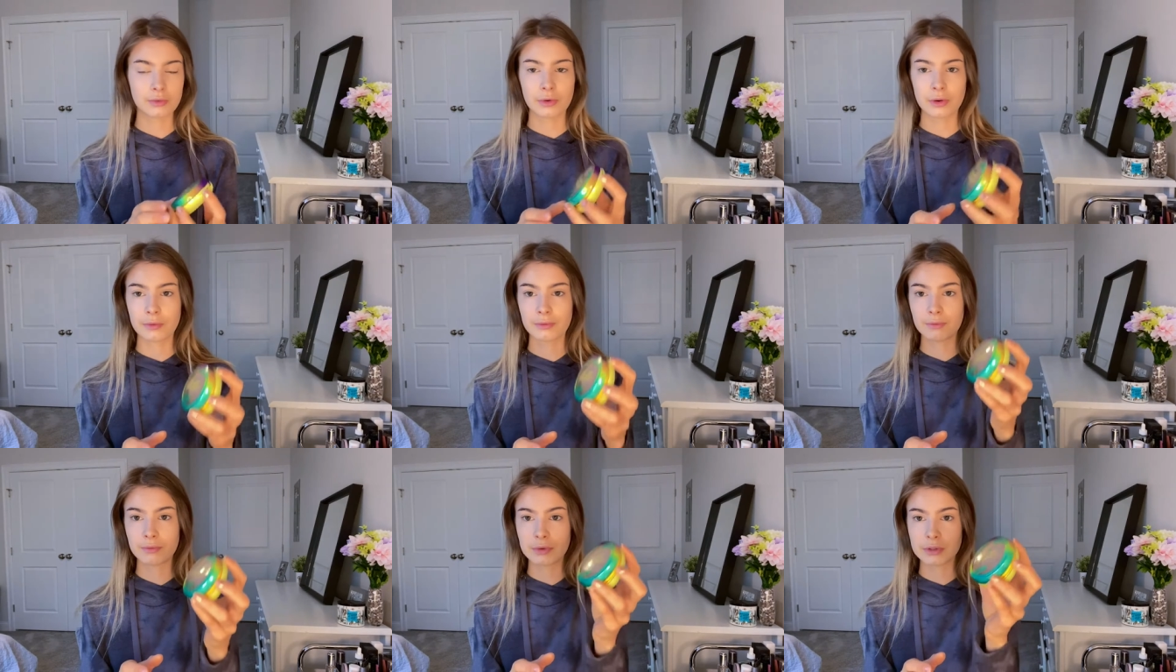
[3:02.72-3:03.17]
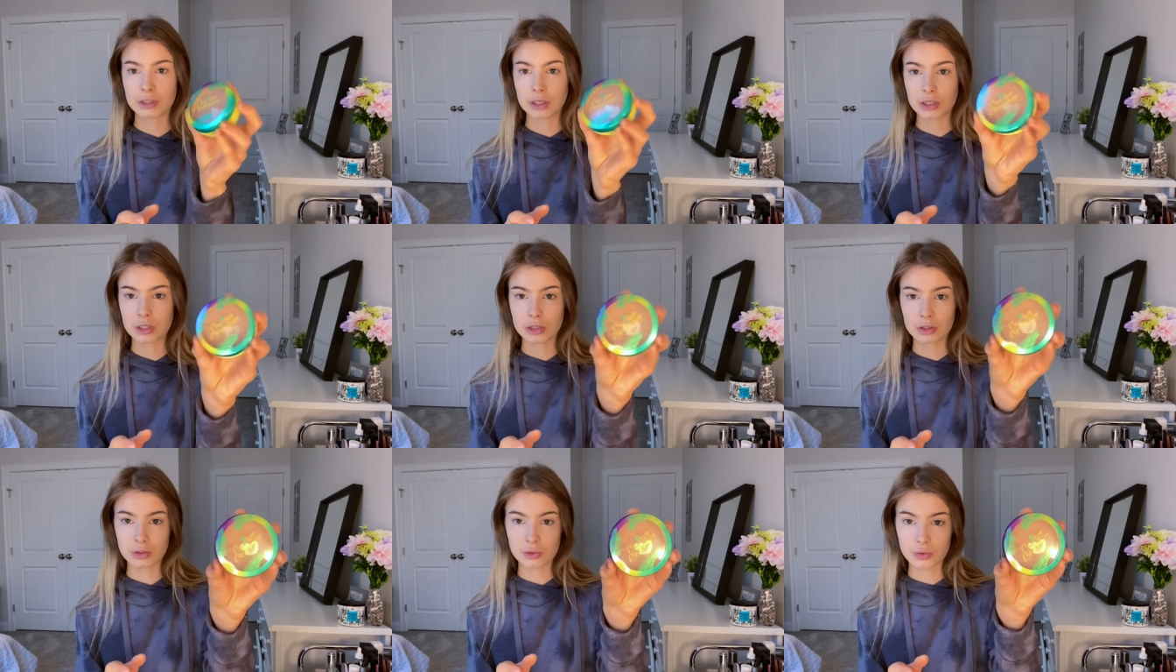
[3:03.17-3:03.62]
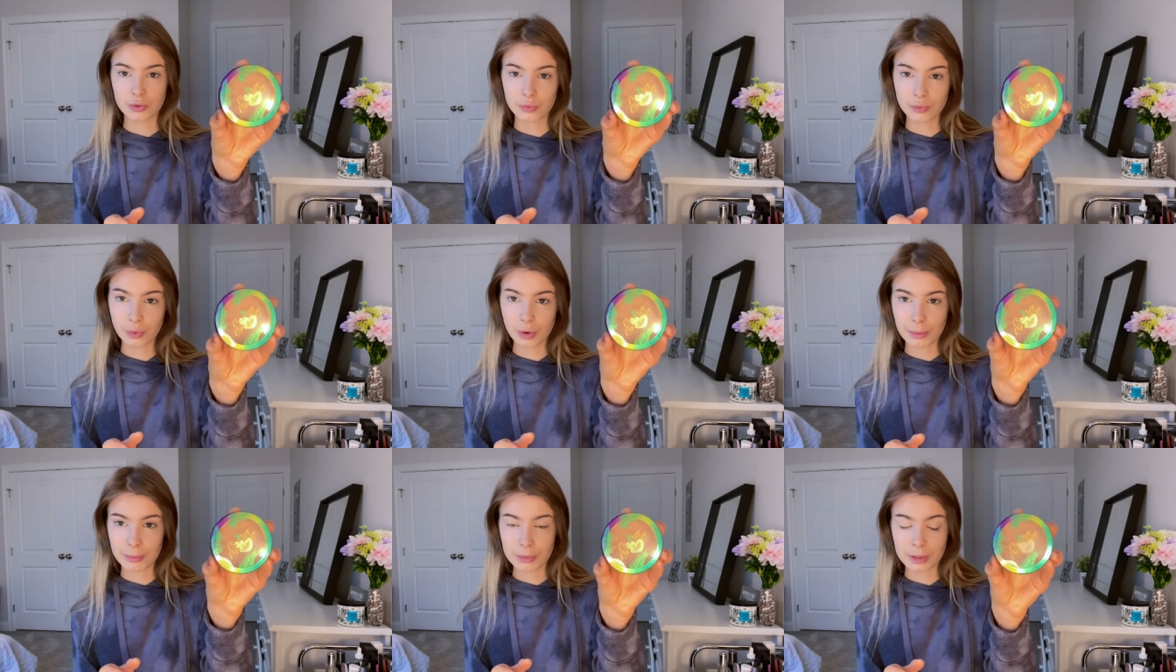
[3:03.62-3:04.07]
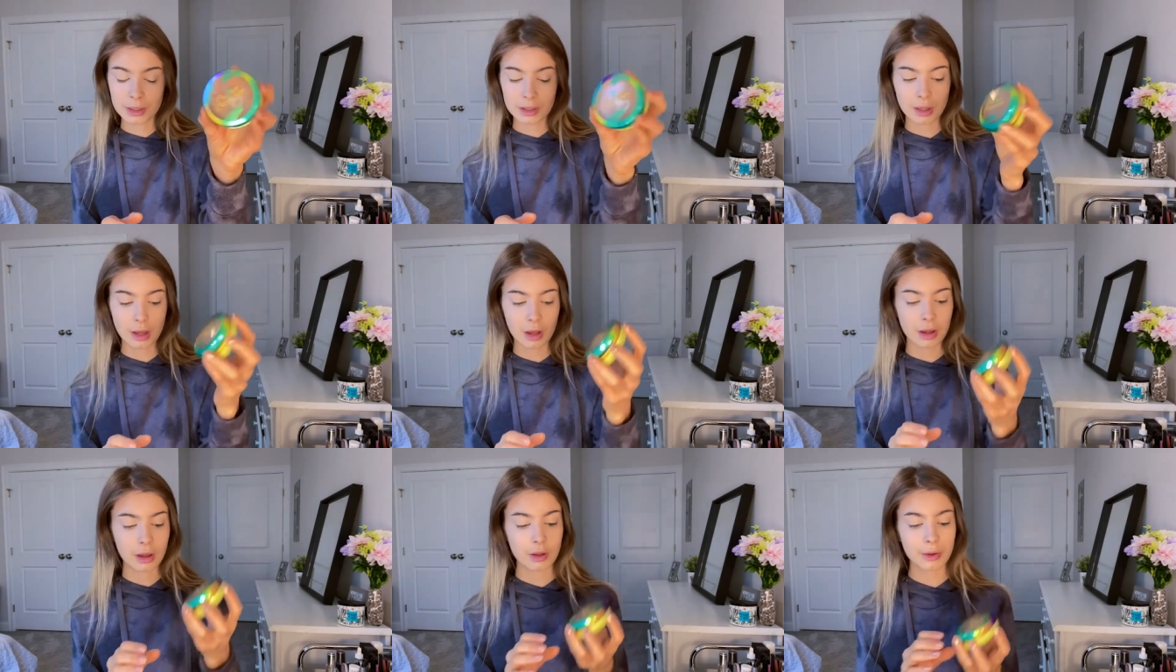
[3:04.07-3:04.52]
from Physicians
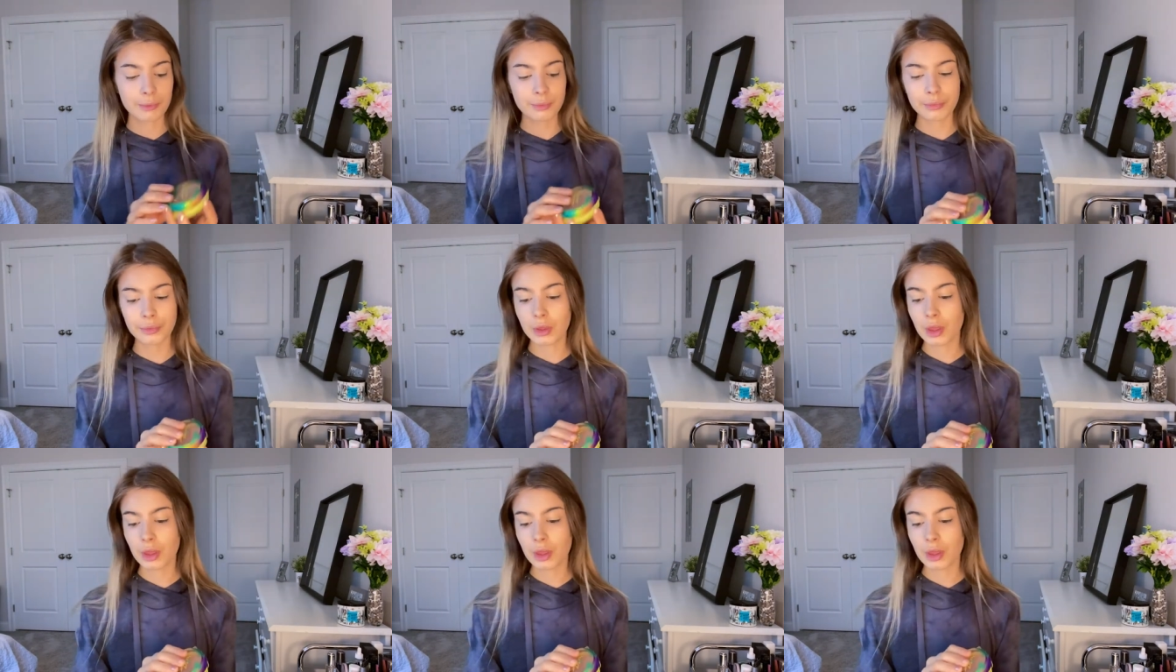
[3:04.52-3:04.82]
Formula.